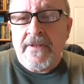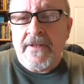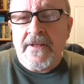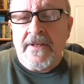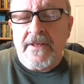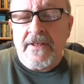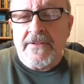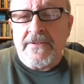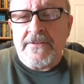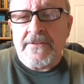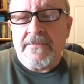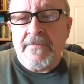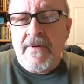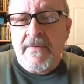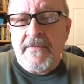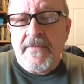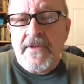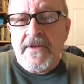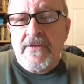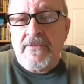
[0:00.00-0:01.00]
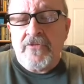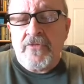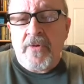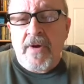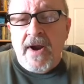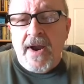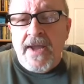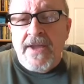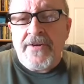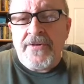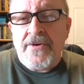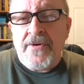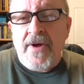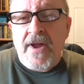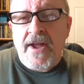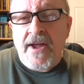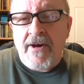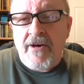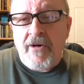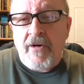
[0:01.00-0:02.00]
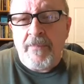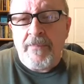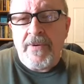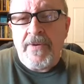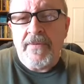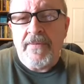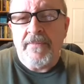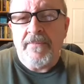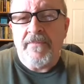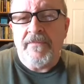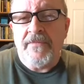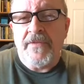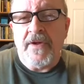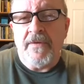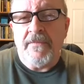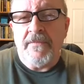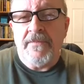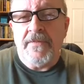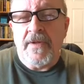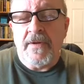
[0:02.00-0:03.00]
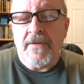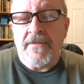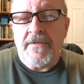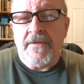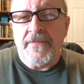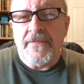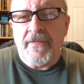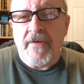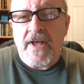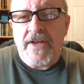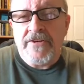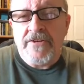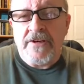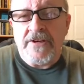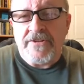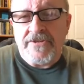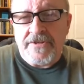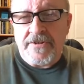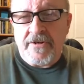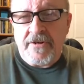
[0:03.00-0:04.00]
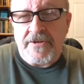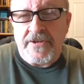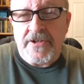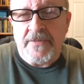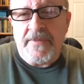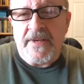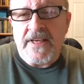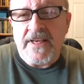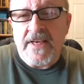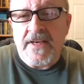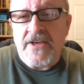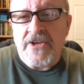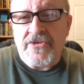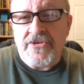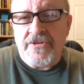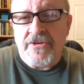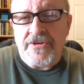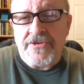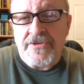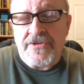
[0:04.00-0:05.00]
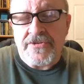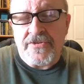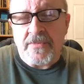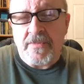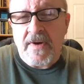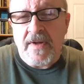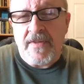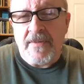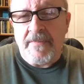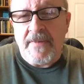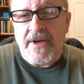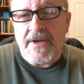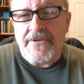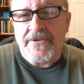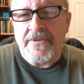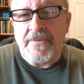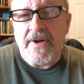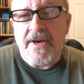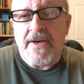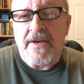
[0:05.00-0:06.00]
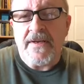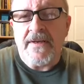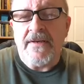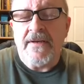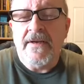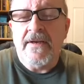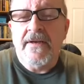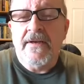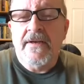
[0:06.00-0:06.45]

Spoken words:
is trying to help the fledgling church, the beginning churches around the Mediterranean,